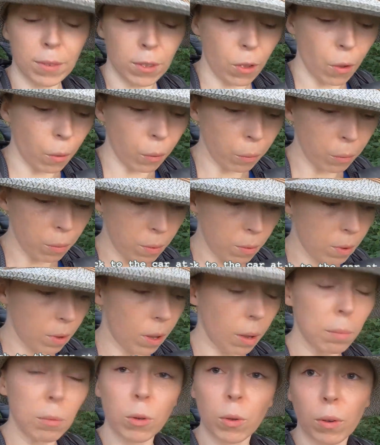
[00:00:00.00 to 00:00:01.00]
So
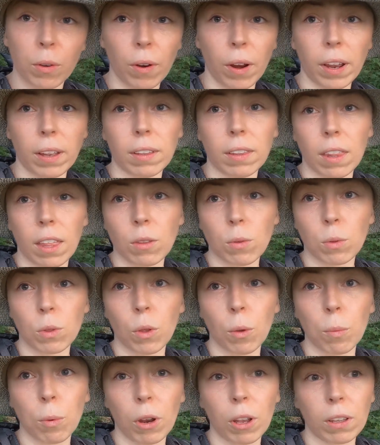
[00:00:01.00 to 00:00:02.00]
I'm doing great, and that's with
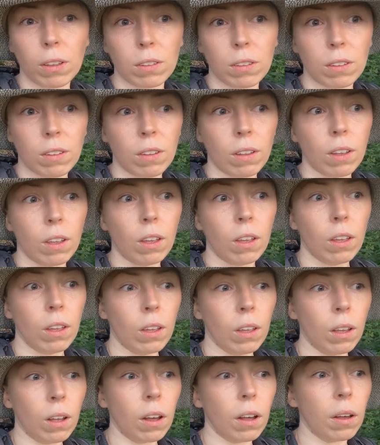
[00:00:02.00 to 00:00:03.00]
no breaks,
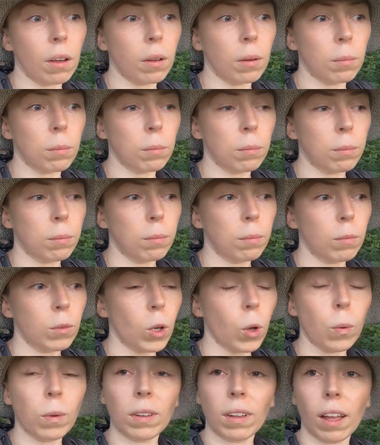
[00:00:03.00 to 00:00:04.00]

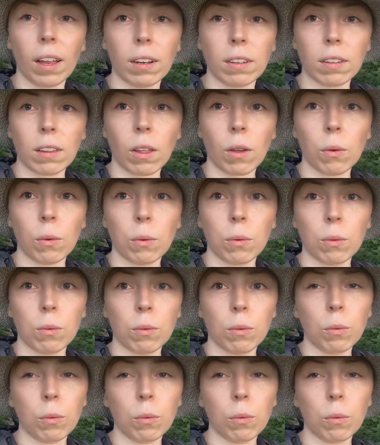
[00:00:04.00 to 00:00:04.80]
going kind of slow.